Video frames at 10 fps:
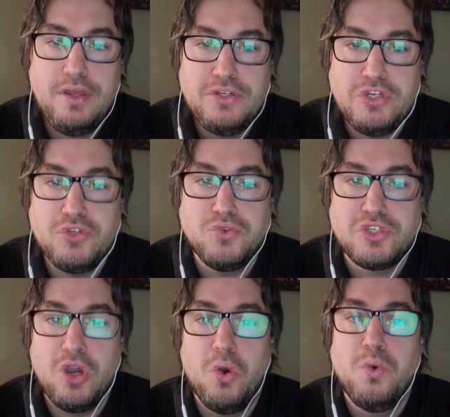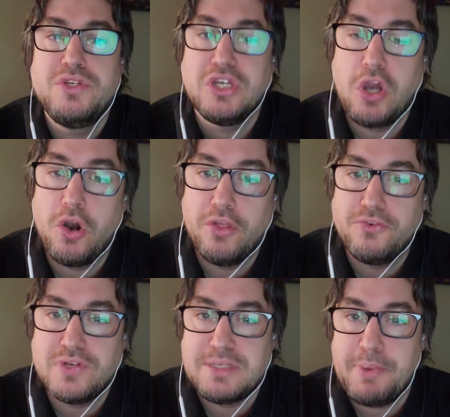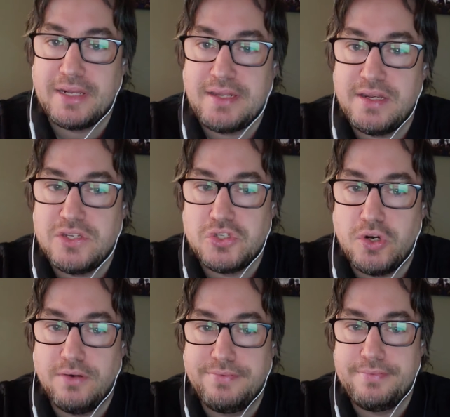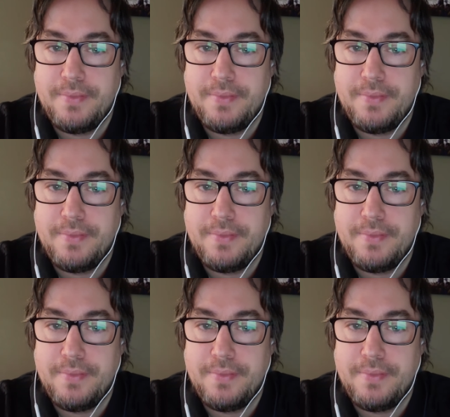to do so to garner the respect I deserve.